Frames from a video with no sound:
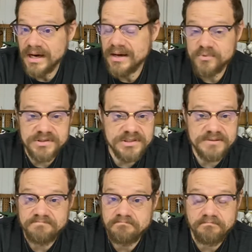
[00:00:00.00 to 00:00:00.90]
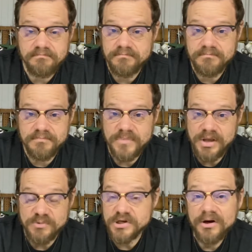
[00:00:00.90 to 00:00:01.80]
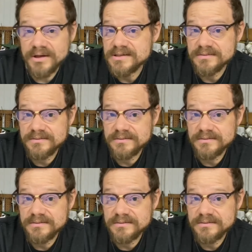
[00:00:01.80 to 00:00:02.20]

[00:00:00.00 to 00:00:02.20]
I was hooked.